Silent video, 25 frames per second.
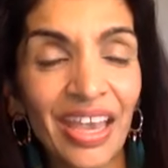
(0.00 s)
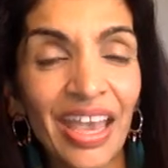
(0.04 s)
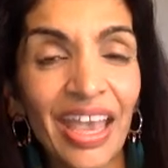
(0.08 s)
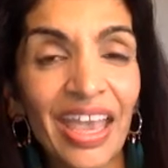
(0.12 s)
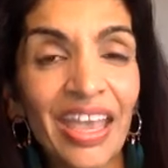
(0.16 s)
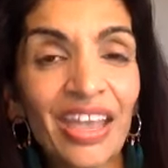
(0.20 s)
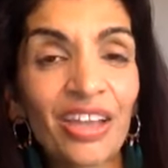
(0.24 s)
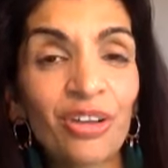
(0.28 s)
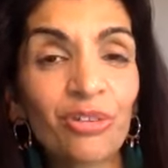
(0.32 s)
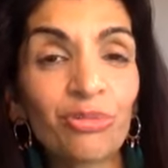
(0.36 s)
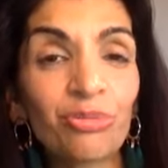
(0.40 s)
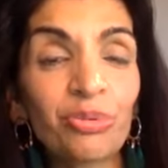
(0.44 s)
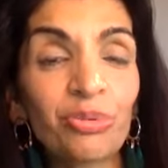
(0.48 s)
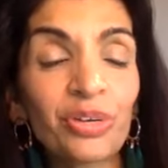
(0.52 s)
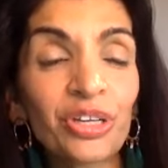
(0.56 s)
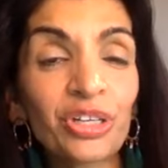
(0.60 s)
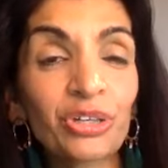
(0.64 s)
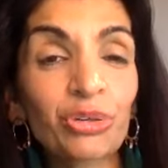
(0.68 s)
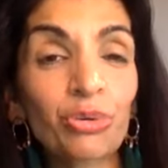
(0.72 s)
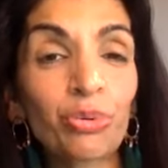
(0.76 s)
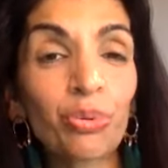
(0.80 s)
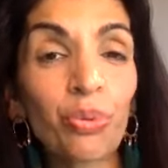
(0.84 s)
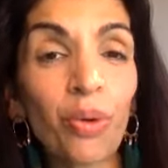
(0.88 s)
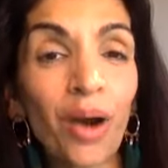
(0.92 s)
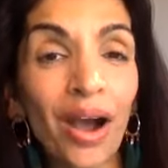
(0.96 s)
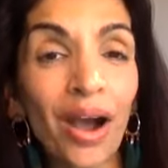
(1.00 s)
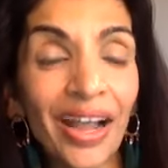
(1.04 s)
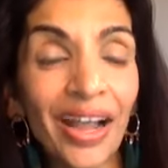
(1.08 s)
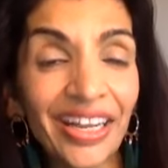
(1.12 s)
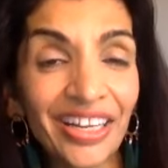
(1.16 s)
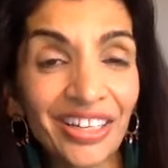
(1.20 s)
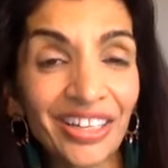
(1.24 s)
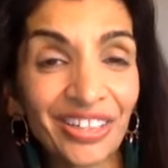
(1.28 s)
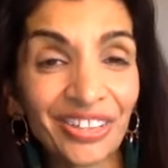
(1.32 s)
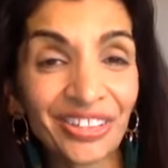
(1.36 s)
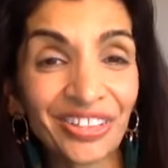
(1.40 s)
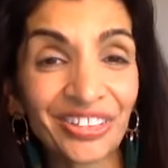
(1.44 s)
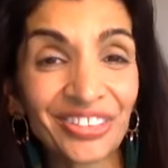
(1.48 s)
It
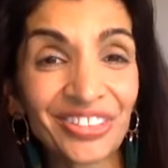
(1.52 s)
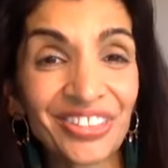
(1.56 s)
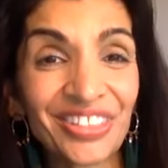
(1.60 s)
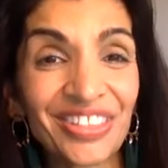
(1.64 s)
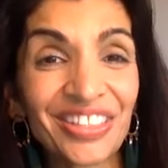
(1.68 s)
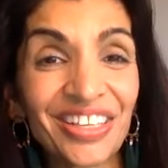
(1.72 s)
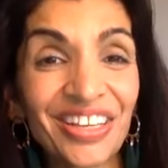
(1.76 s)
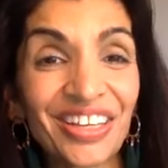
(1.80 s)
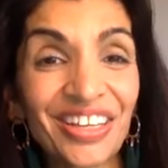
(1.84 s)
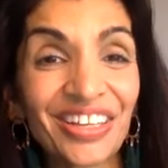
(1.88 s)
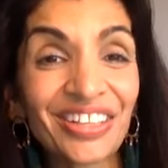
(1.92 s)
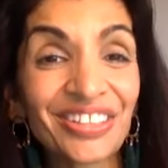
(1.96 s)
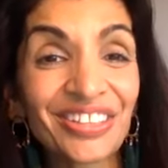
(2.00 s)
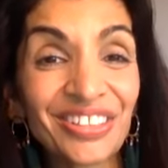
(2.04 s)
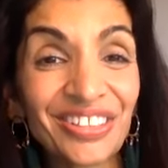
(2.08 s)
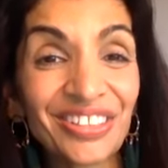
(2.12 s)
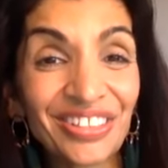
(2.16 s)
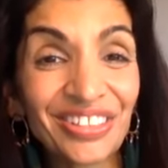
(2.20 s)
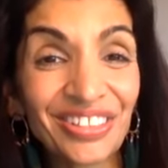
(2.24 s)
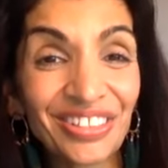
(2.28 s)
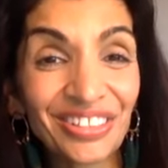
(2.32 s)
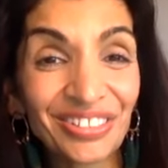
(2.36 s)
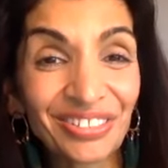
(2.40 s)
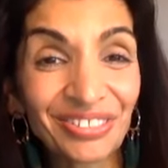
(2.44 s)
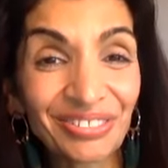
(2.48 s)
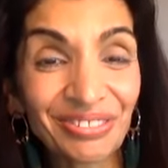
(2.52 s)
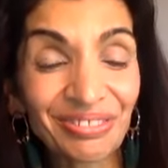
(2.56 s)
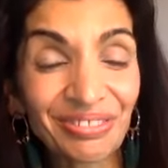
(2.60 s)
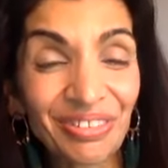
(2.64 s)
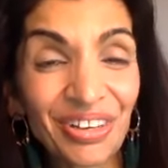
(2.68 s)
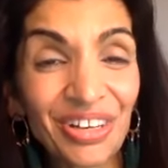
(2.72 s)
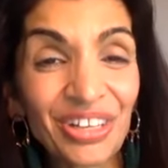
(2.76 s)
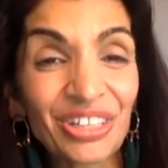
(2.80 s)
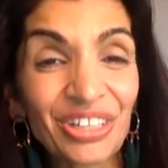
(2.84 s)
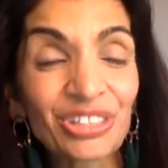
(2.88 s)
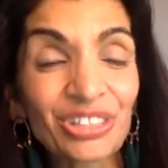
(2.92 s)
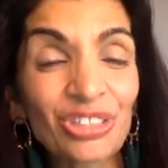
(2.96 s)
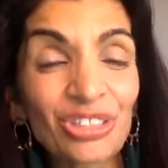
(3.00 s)
requires you
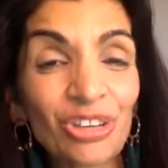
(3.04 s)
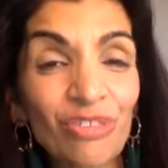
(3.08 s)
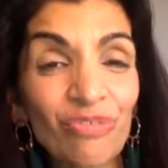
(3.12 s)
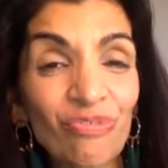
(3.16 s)
to